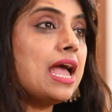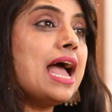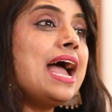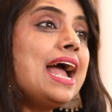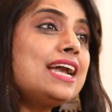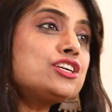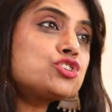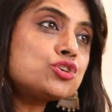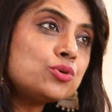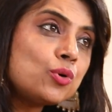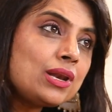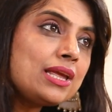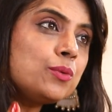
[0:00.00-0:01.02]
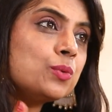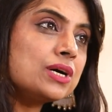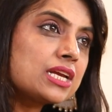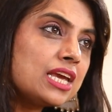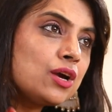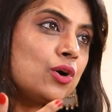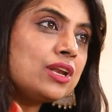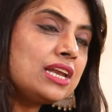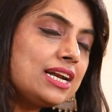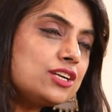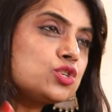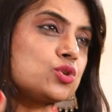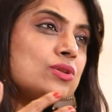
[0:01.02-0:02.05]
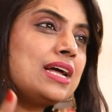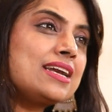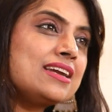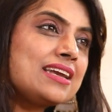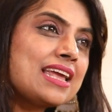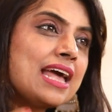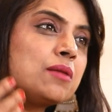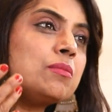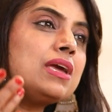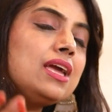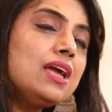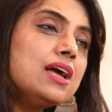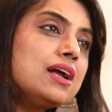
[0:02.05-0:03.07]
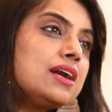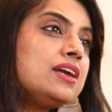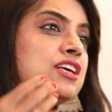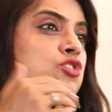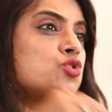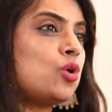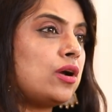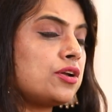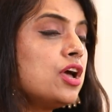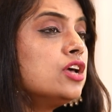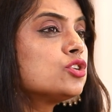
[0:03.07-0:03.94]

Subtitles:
and slowly working on it so that it can be dissolved.